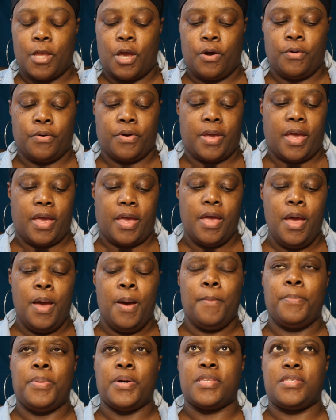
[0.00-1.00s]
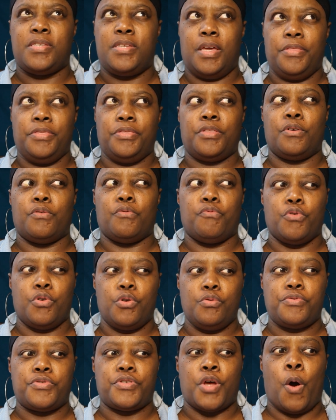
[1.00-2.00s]
Okay, but didn't the
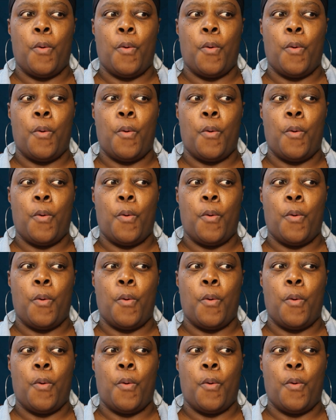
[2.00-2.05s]
Roots